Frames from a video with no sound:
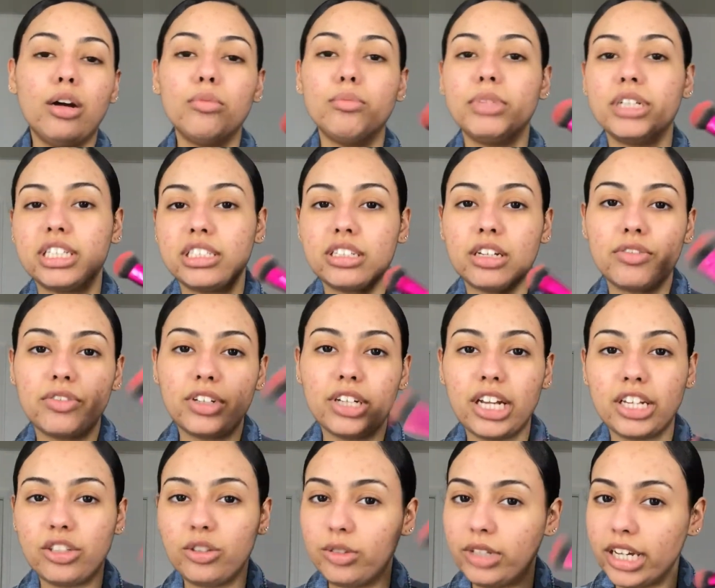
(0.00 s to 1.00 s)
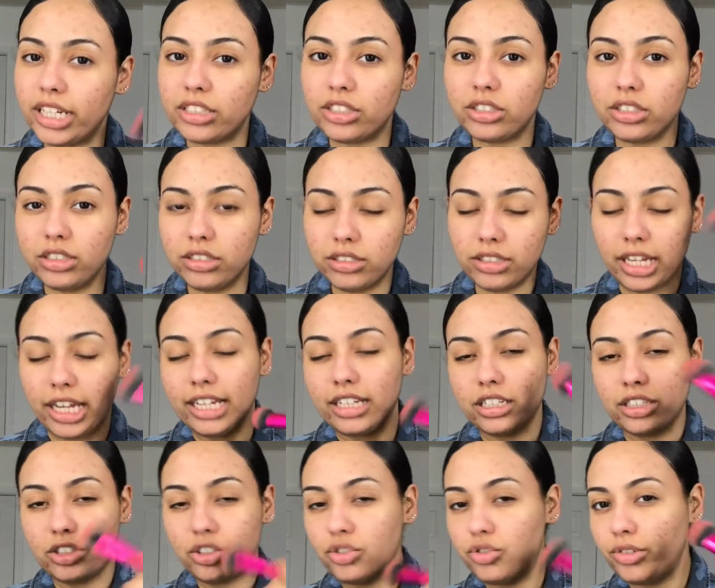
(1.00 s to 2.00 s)
because I feel like you get like
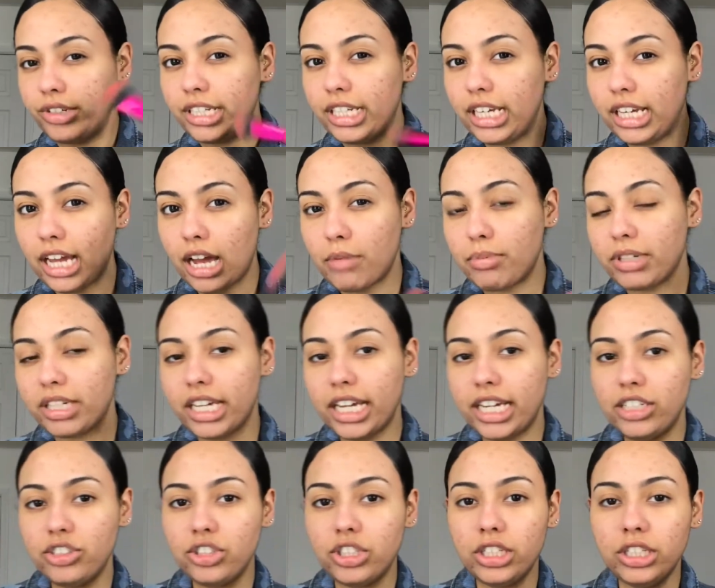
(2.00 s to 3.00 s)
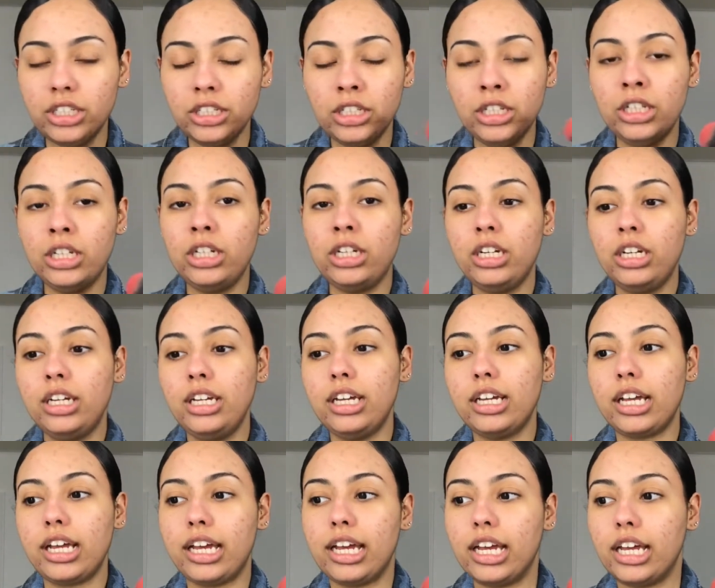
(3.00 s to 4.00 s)
a streaky application,
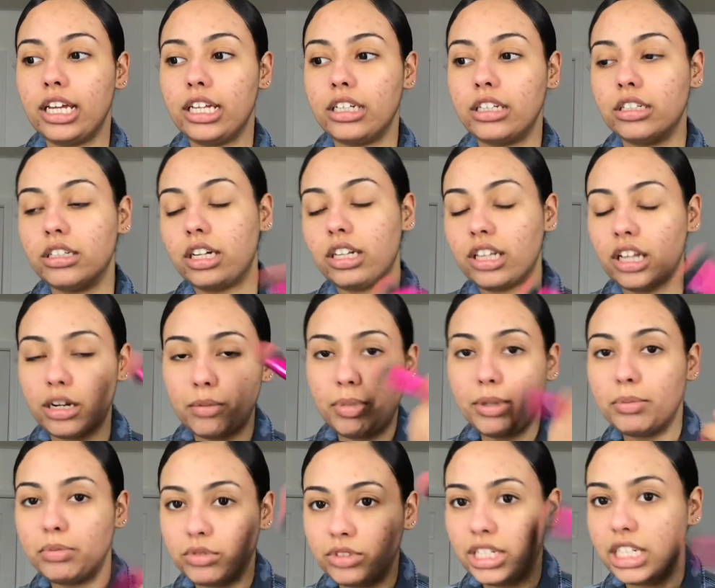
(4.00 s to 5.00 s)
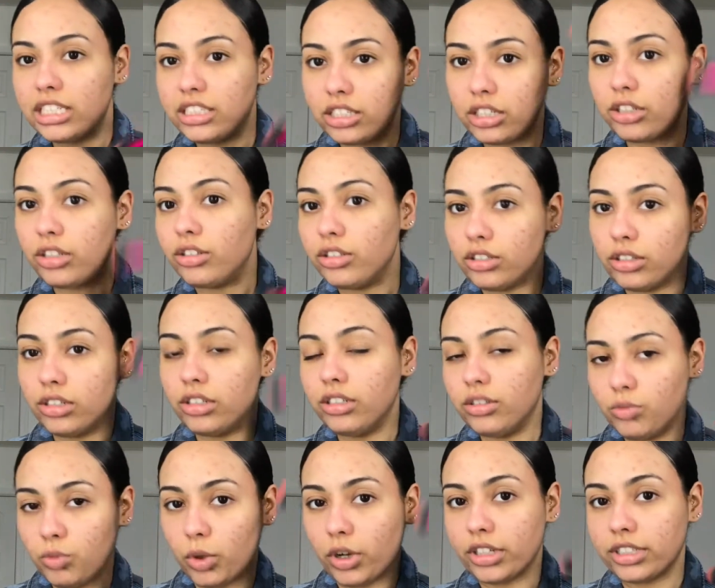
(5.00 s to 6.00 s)
and a lot of people tend to
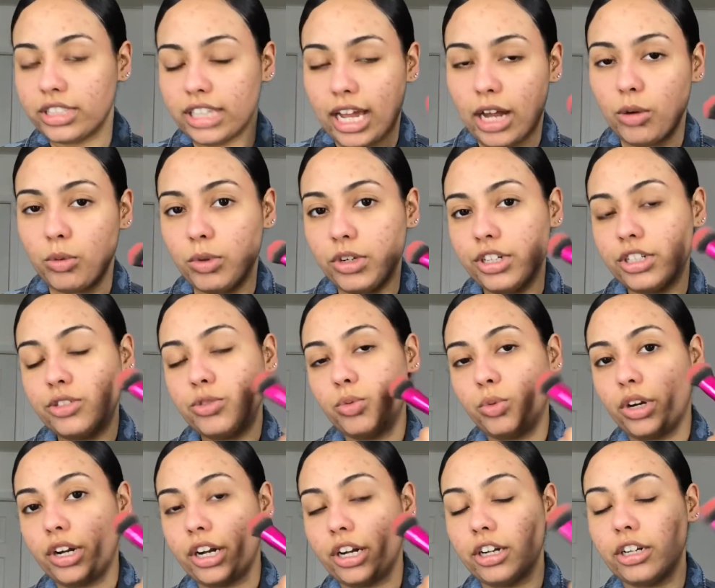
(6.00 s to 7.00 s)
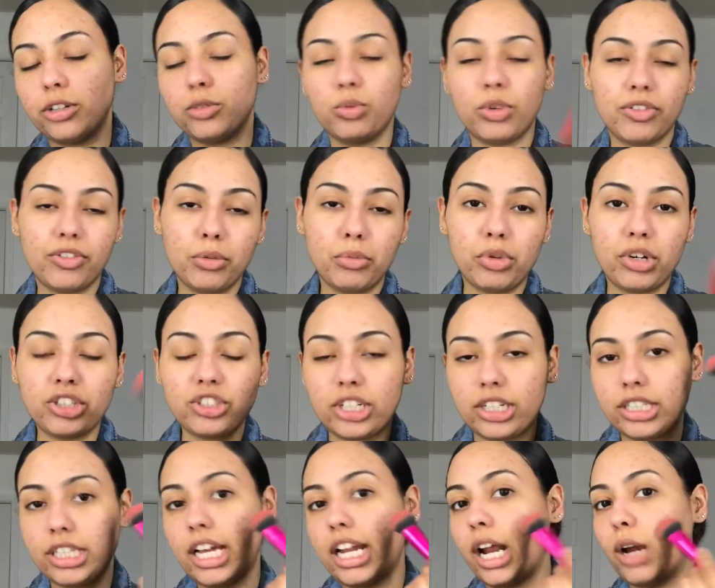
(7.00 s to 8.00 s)
work downwards, where with a brush
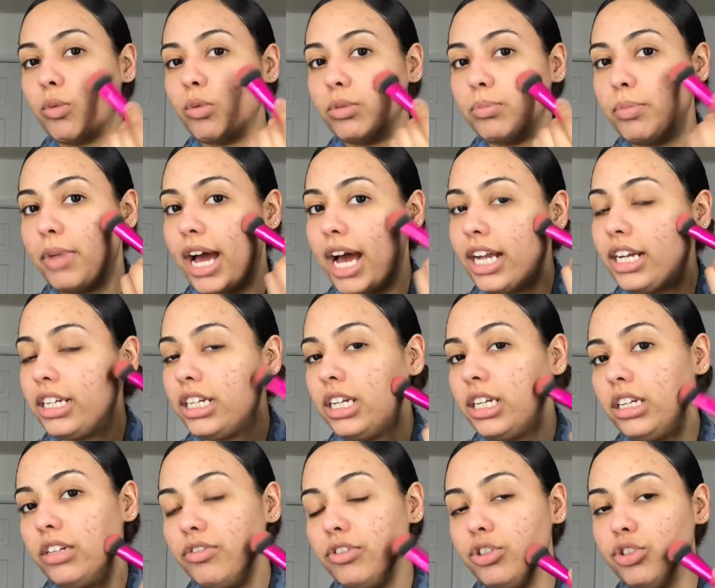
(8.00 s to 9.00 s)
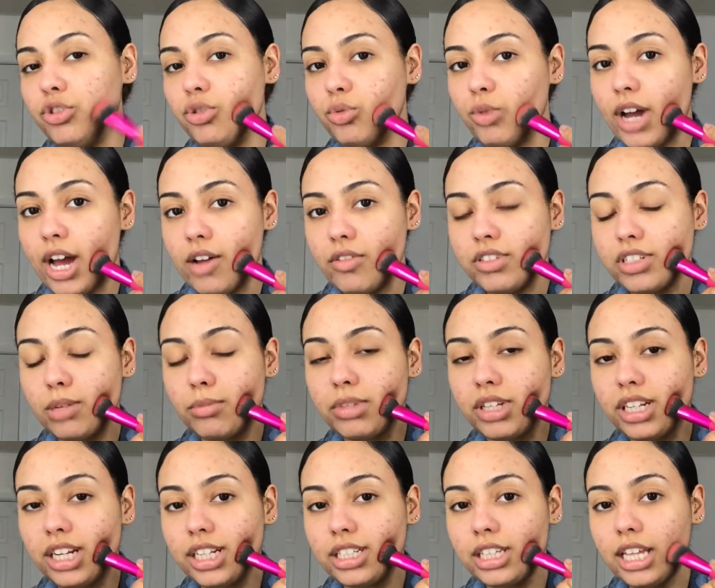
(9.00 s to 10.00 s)
like that I would pat it in if you do have
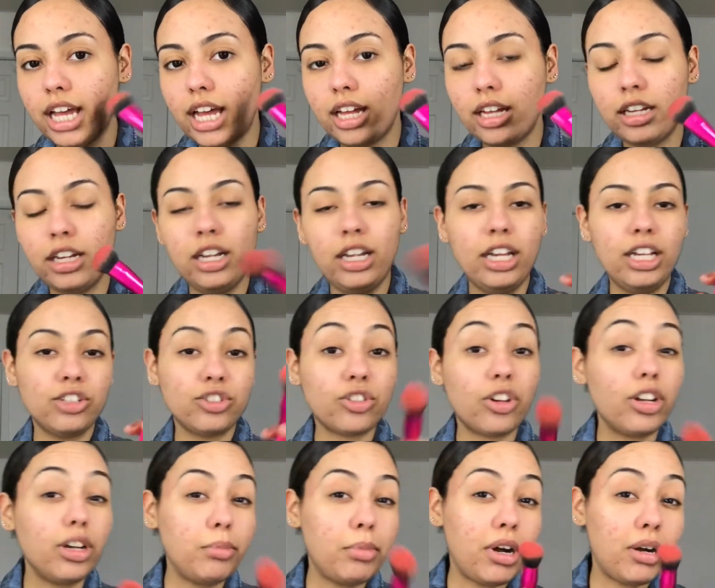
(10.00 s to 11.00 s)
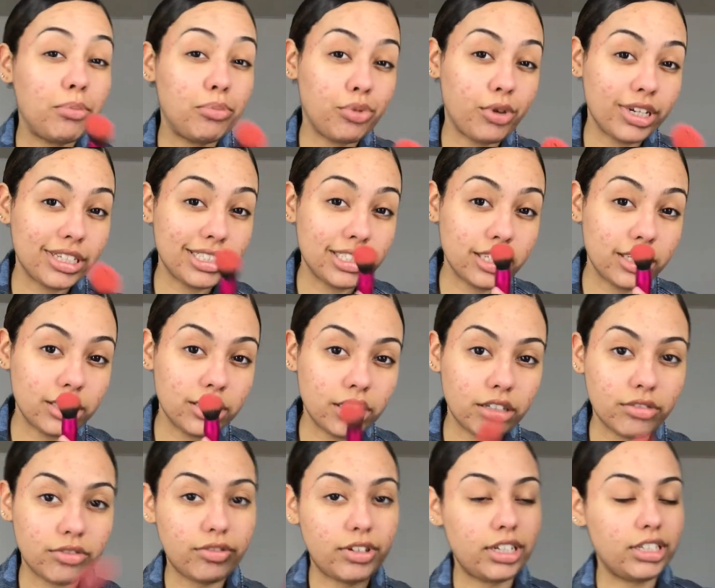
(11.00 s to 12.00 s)
something like that. It's all about pressing
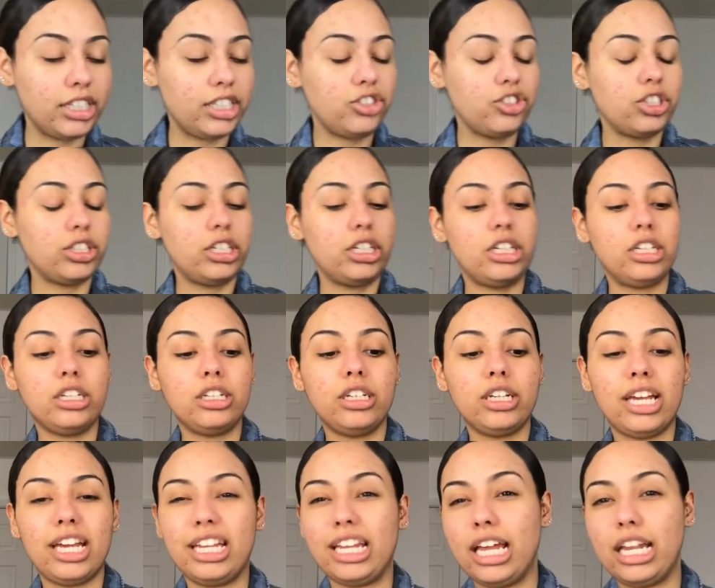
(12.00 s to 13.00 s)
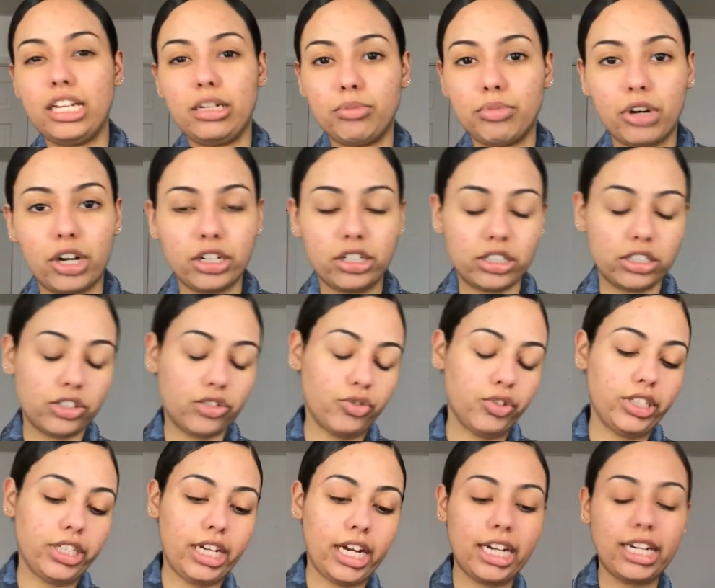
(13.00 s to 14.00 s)
the foundation in, and any products
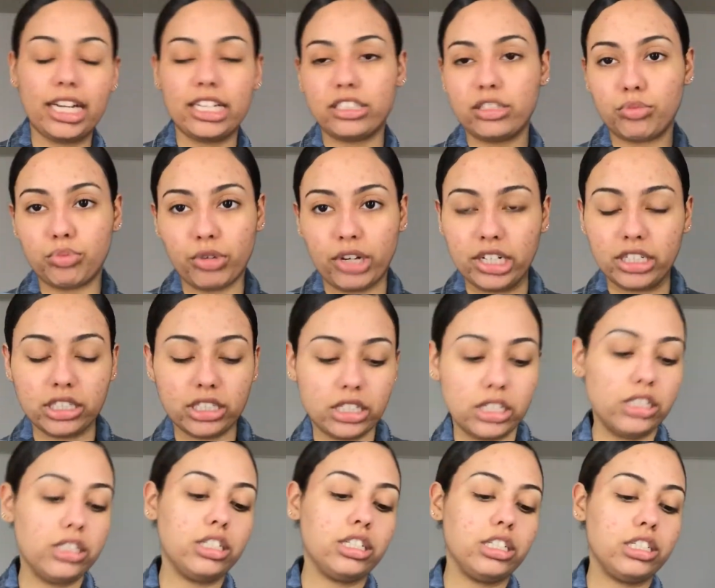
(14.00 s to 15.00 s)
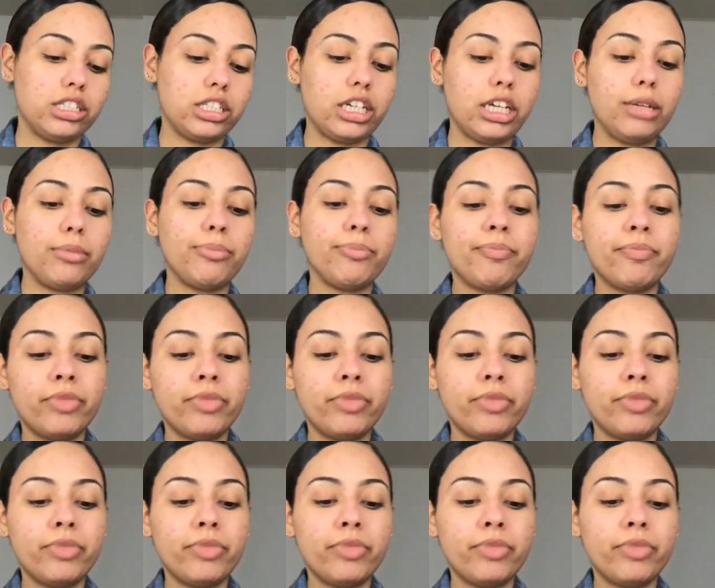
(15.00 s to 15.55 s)
really. I like to press it into the skin.